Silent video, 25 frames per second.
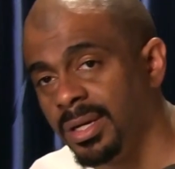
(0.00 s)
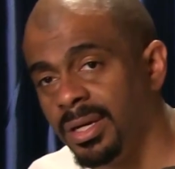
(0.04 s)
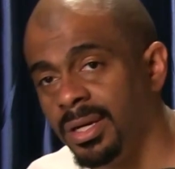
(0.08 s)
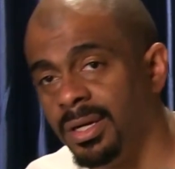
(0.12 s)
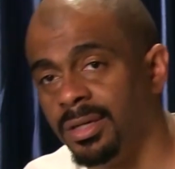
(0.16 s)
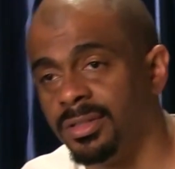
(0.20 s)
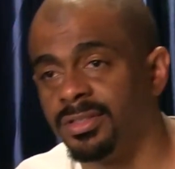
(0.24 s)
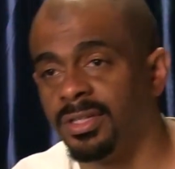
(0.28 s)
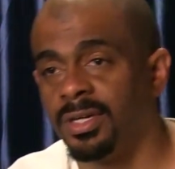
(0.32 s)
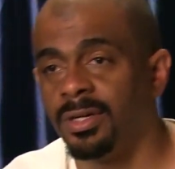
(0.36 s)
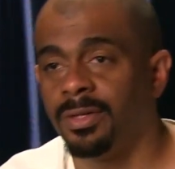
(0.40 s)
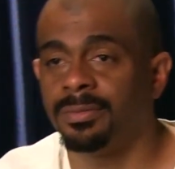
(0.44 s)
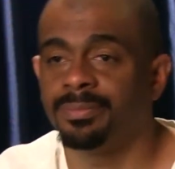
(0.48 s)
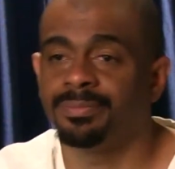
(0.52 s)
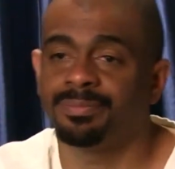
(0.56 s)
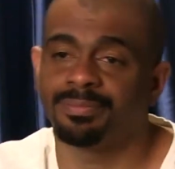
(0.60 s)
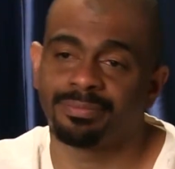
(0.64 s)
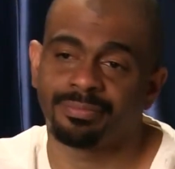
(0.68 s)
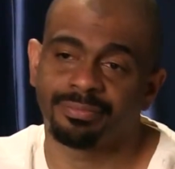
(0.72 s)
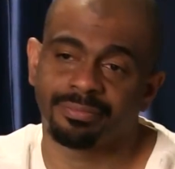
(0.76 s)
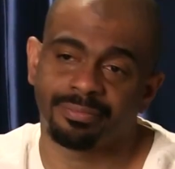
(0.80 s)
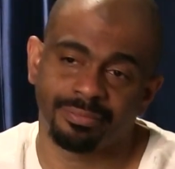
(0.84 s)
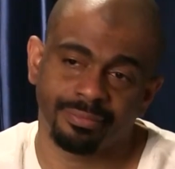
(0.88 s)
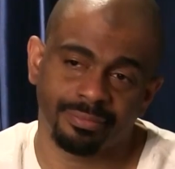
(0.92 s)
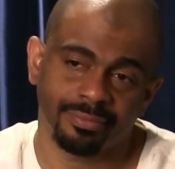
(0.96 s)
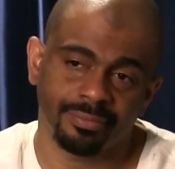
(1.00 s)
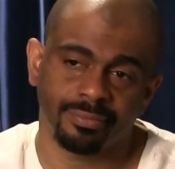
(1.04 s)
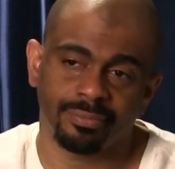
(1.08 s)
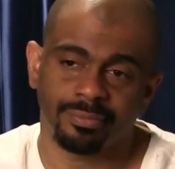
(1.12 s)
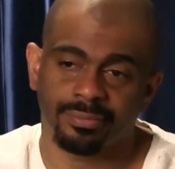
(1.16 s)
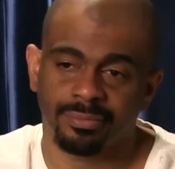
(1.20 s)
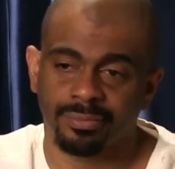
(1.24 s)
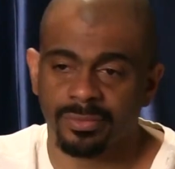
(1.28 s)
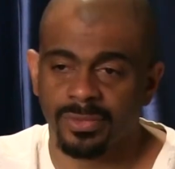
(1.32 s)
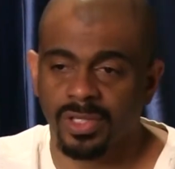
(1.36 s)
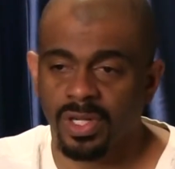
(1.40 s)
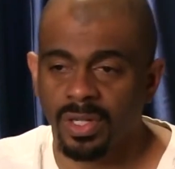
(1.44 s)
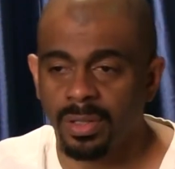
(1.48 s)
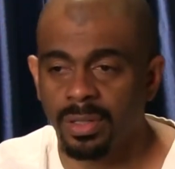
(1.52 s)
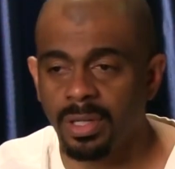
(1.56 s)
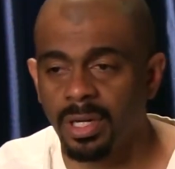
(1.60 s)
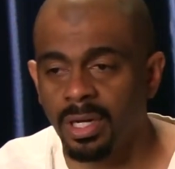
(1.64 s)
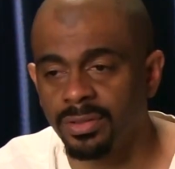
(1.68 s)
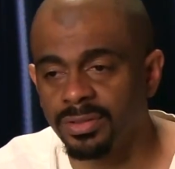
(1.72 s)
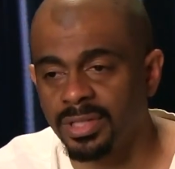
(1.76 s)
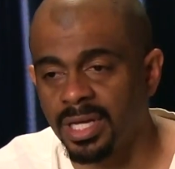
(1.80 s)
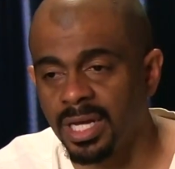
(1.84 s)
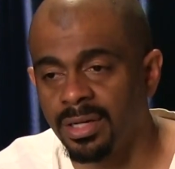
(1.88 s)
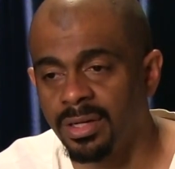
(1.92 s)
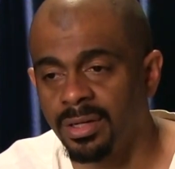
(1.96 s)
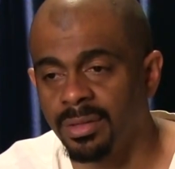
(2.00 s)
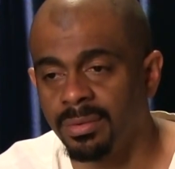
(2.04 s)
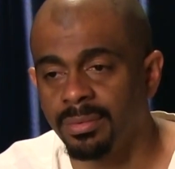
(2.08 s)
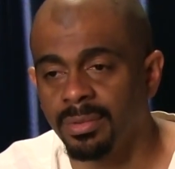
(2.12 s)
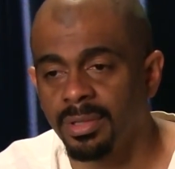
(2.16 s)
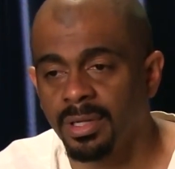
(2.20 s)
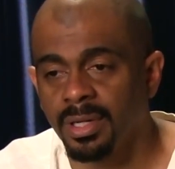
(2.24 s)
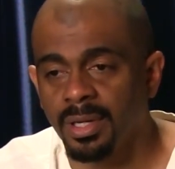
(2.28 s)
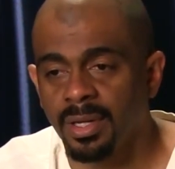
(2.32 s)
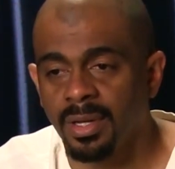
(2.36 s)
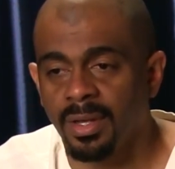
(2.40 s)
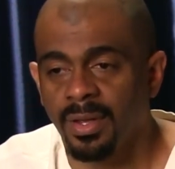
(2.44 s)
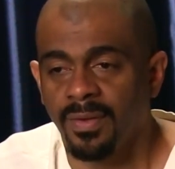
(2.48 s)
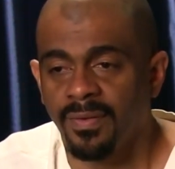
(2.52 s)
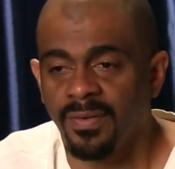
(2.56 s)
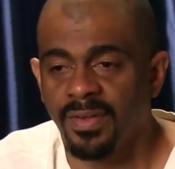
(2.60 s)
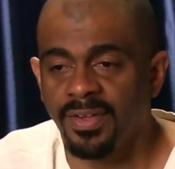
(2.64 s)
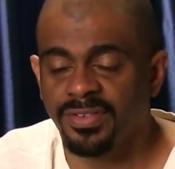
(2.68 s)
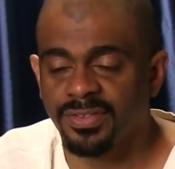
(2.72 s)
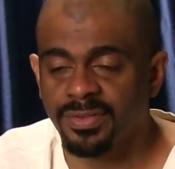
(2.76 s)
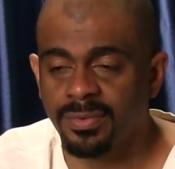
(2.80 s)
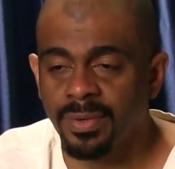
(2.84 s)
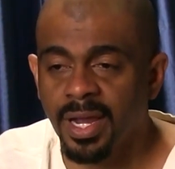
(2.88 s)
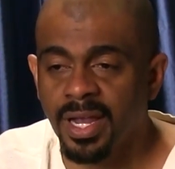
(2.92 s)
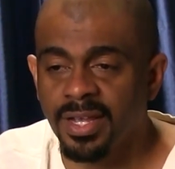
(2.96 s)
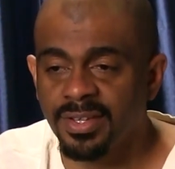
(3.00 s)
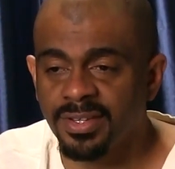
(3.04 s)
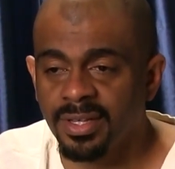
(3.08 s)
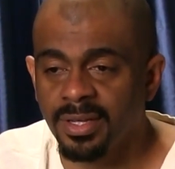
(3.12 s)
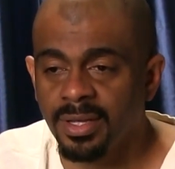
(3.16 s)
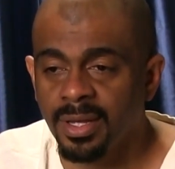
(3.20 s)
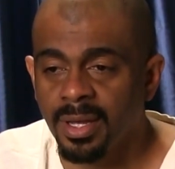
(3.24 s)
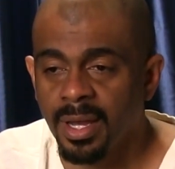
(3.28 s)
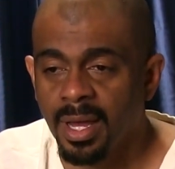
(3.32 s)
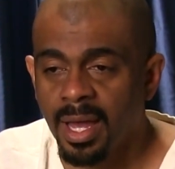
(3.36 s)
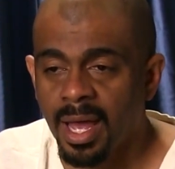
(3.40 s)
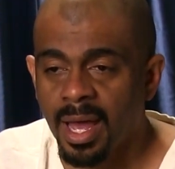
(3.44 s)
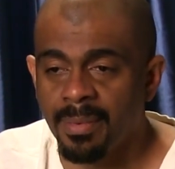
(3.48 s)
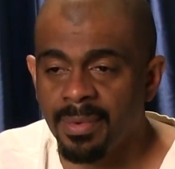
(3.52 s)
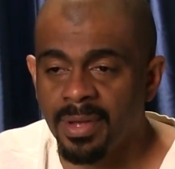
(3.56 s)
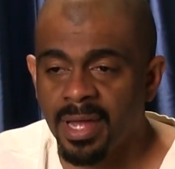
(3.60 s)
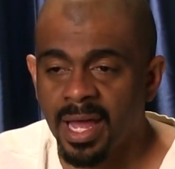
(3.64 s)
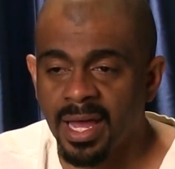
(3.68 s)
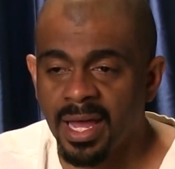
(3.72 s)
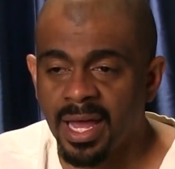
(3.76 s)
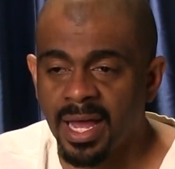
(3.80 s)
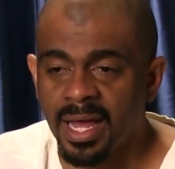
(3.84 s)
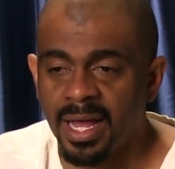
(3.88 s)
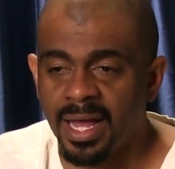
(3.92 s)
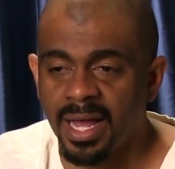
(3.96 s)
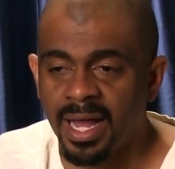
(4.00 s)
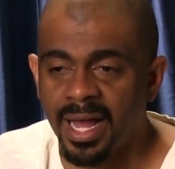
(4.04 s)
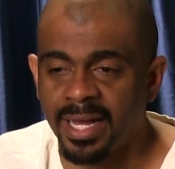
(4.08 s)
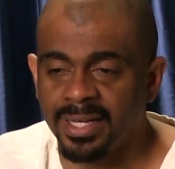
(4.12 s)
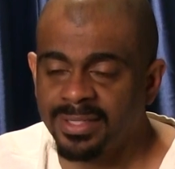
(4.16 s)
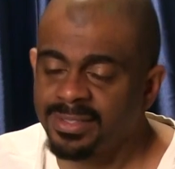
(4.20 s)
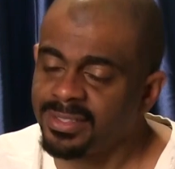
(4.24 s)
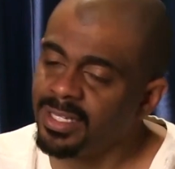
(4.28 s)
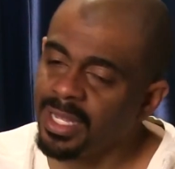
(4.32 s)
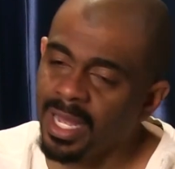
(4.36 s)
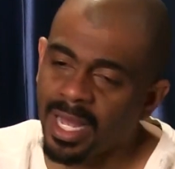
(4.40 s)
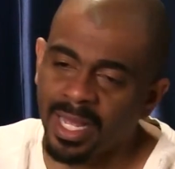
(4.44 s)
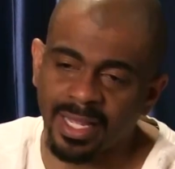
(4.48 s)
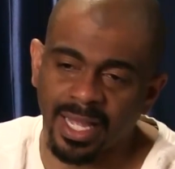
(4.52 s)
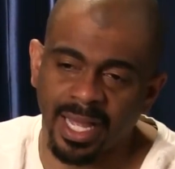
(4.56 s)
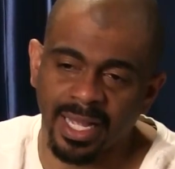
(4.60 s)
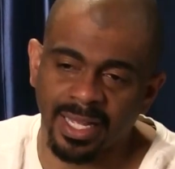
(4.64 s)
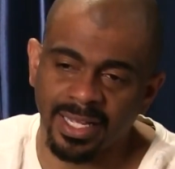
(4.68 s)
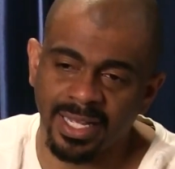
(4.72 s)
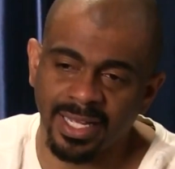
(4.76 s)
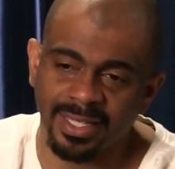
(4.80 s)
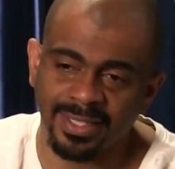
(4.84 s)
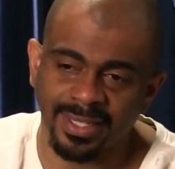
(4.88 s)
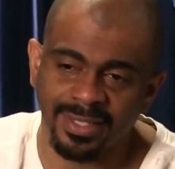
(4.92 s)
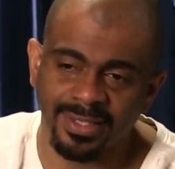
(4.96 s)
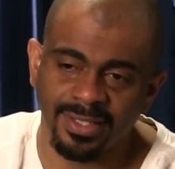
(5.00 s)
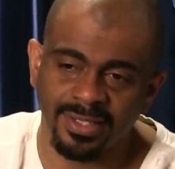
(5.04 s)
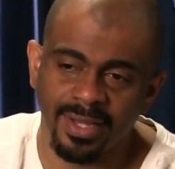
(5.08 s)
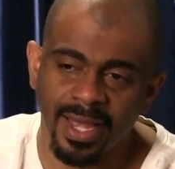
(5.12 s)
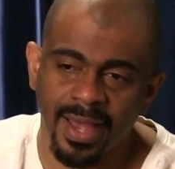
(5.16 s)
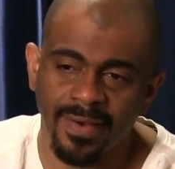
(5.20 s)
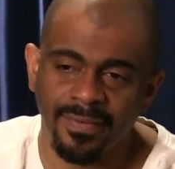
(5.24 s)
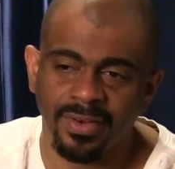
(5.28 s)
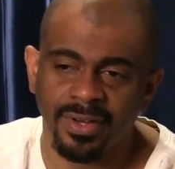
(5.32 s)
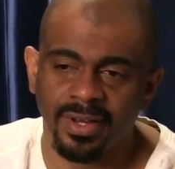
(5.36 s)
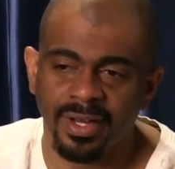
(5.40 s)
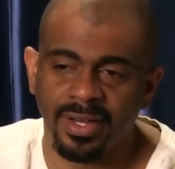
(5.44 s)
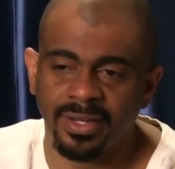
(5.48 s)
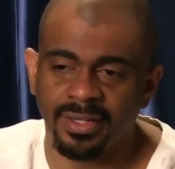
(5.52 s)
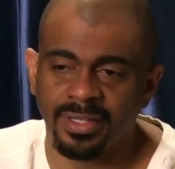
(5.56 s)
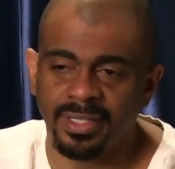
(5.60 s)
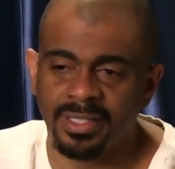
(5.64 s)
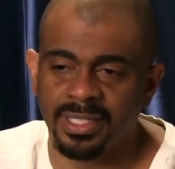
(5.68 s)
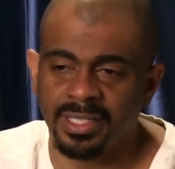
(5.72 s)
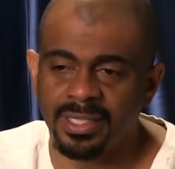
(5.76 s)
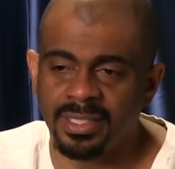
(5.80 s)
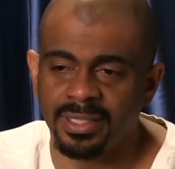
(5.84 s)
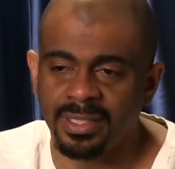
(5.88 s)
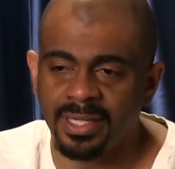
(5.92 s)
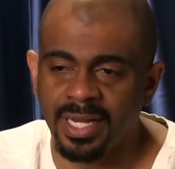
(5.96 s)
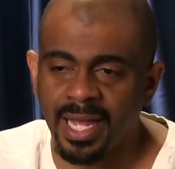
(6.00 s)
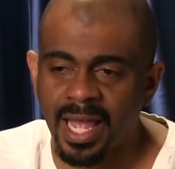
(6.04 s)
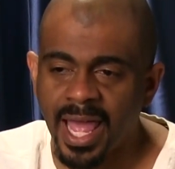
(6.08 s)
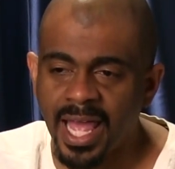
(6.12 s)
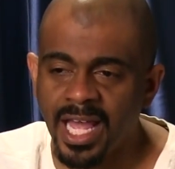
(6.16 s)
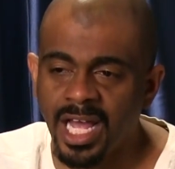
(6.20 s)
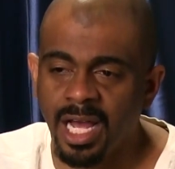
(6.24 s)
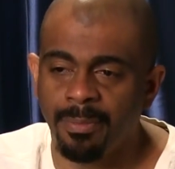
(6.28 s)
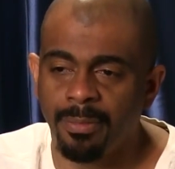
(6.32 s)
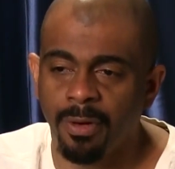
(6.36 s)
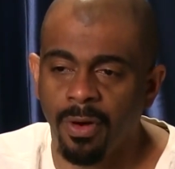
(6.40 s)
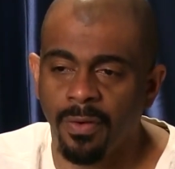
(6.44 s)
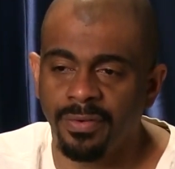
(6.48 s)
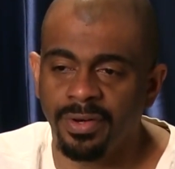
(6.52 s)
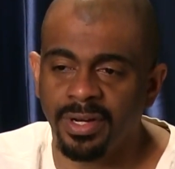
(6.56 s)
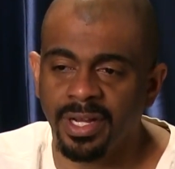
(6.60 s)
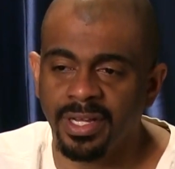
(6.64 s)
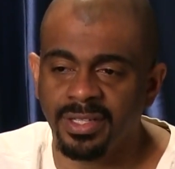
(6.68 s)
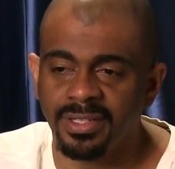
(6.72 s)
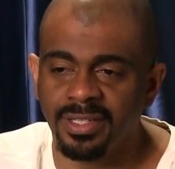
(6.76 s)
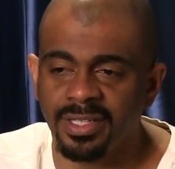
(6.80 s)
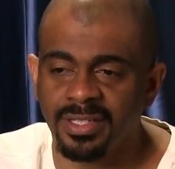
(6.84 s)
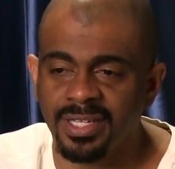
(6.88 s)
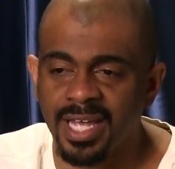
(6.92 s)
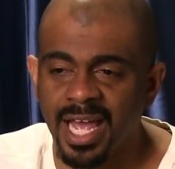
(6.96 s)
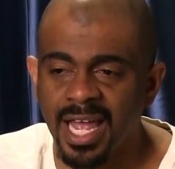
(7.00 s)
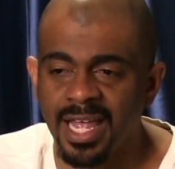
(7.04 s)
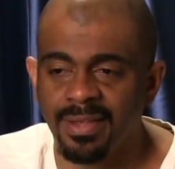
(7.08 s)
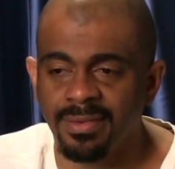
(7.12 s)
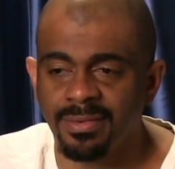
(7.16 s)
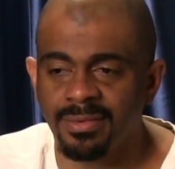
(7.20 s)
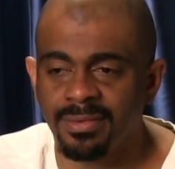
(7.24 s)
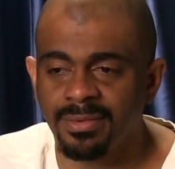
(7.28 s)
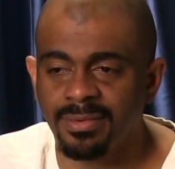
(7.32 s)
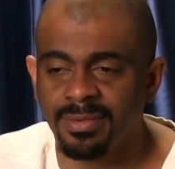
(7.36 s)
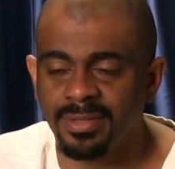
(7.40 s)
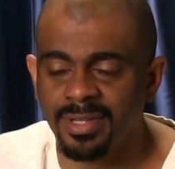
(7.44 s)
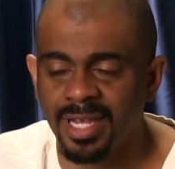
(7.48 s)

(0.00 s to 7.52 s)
So who knows? I don't know. It's crazy. I mean, I guess I still have a hang up over the tight